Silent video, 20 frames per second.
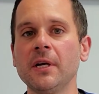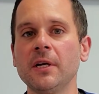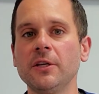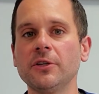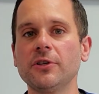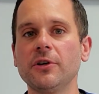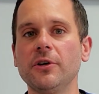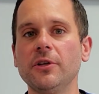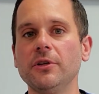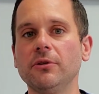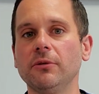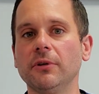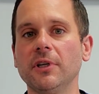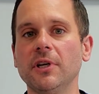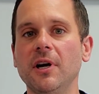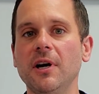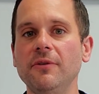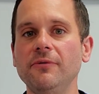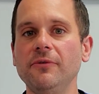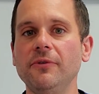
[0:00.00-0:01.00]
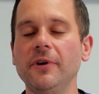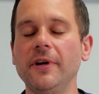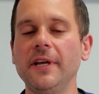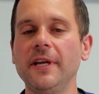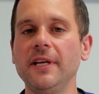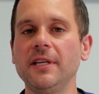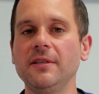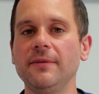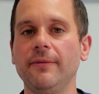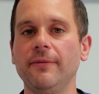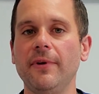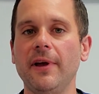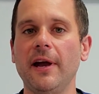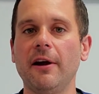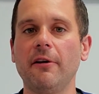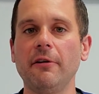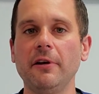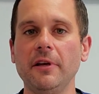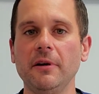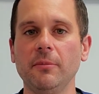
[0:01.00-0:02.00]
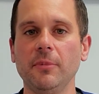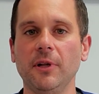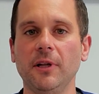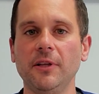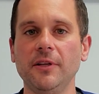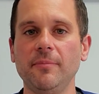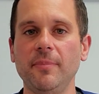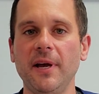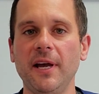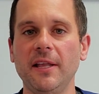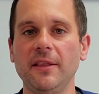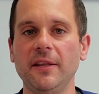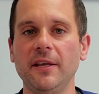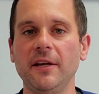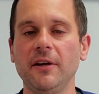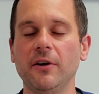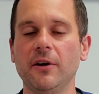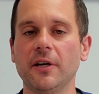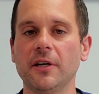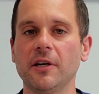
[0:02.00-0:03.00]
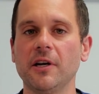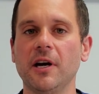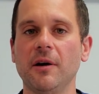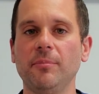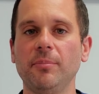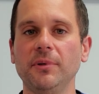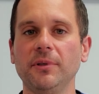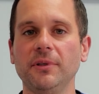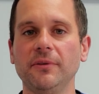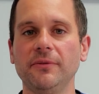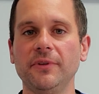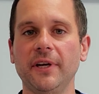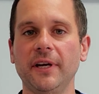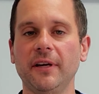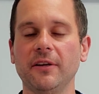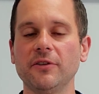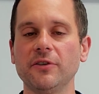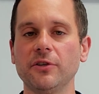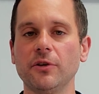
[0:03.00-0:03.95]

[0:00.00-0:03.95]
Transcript: So the recovery is variable depending on a couple of things.